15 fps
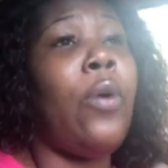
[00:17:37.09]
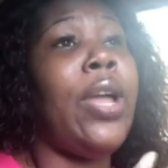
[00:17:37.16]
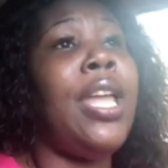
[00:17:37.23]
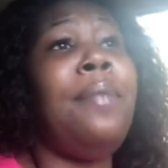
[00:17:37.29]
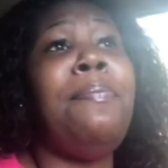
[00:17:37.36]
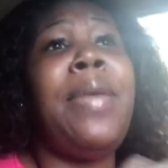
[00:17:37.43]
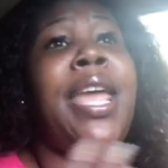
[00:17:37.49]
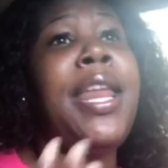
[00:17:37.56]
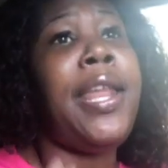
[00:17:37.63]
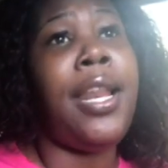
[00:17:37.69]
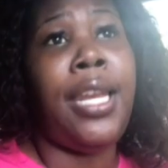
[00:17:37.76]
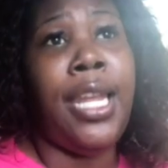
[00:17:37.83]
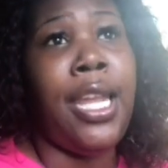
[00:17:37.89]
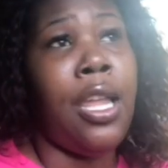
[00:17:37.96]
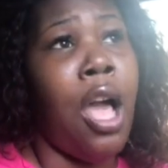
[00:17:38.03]

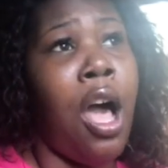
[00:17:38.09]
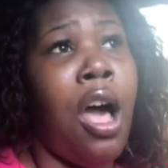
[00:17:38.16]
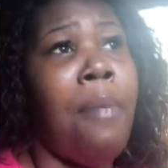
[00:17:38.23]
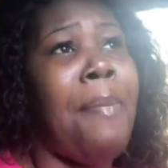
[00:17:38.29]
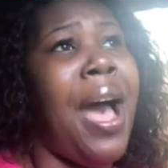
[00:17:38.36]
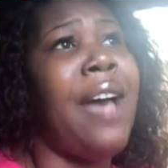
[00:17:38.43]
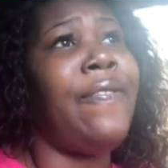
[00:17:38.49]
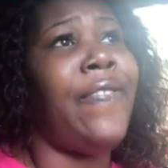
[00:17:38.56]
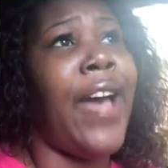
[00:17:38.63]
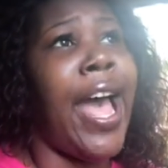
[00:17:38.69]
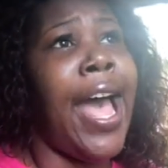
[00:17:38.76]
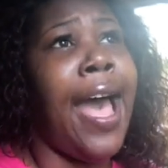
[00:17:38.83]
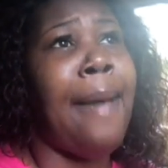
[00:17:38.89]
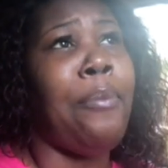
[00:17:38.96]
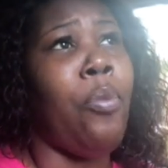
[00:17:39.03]
immediately, y'all, my
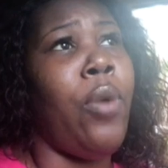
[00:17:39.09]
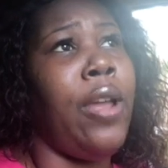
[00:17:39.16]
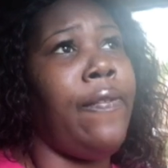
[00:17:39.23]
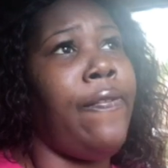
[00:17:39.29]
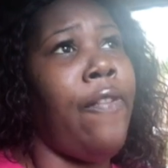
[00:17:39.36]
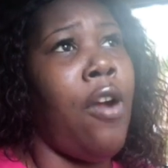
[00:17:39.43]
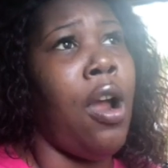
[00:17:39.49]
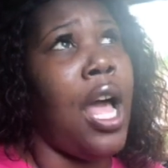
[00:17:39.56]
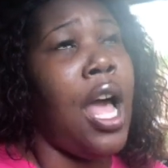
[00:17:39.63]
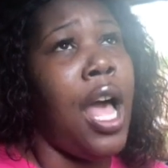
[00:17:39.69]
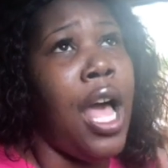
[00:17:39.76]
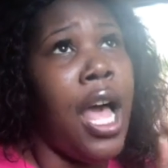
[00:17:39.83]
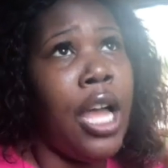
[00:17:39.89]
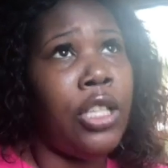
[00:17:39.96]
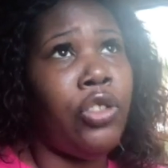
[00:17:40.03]
vibe went from
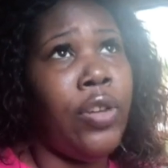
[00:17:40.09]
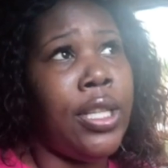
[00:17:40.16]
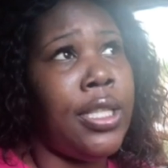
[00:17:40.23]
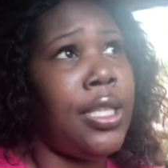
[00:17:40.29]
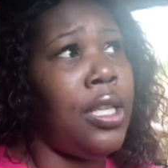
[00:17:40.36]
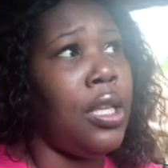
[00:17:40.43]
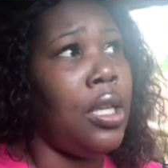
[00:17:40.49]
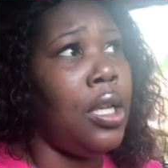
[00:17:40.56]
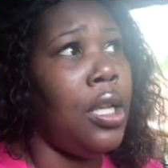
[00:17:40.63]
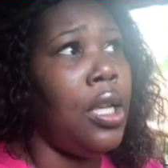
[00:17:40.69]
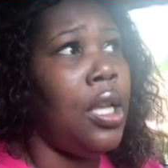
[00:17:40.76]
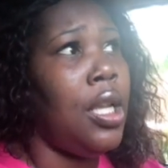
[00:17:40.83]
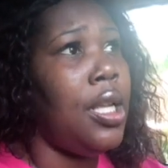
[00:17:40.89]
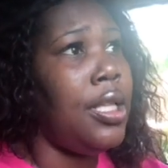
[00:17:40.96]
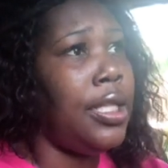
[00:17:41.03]
100 to
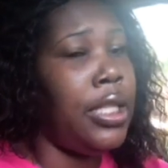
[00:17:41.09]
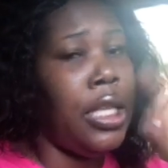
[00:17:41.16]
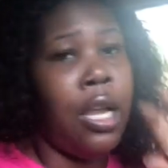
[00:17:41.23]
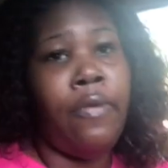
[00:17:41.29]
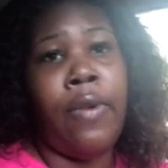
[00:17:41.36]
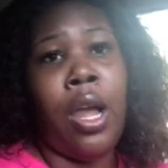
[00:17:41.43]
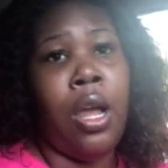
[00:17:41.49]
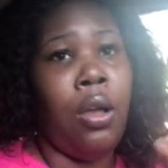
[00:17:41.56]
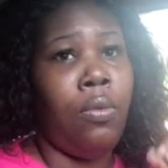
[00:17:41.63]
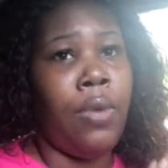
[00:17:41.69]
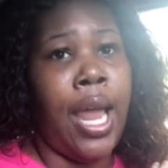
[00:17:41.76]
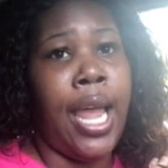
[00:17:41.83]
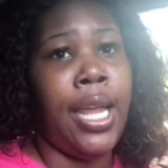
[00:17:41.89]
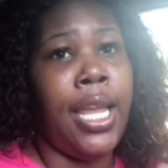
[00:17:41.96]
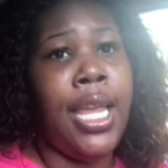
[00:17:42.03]
0.
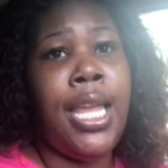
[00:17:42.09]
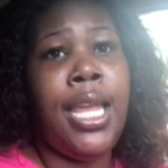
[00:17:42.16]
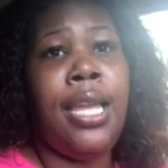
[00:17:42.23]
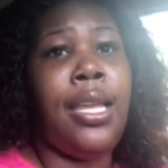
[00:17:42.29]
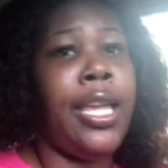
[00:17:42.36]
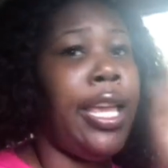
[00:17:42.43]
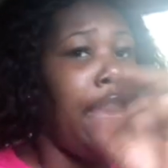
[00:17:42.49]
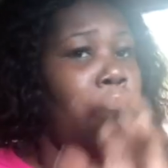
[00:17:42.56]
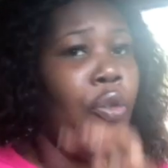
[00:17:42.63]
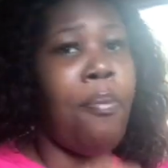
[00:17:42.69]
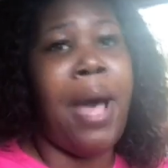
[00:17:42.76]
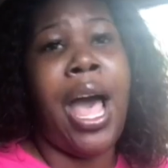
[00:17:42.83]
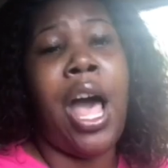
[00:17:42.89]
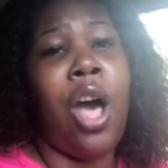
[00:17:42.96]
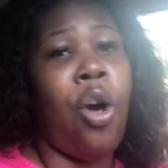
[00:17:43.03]
Like, he killed
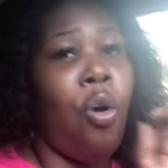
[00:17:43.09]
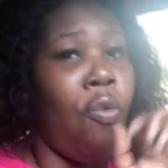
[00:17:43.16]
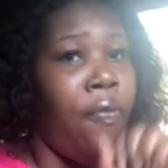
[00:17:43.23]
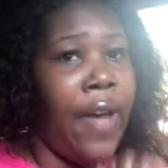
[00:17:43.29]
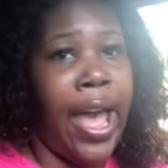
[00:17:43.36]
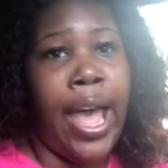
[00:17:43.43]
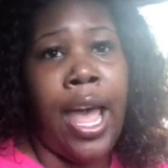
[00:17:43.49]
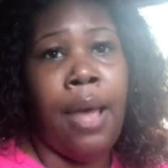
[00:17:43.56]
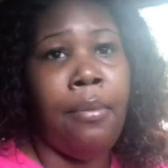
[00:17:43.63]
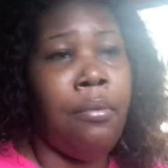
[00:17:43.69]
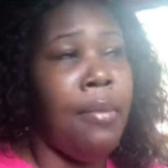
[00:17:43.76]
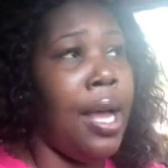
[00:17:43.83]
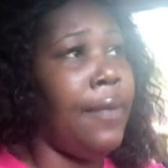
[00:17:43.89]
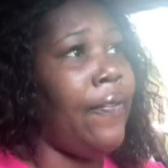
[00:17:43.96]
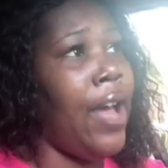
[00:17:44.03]
my whole vibe.
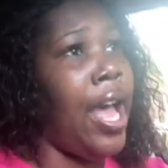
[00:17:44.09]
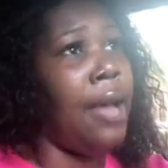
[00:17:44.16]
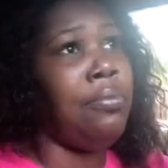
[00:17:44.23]
My vibe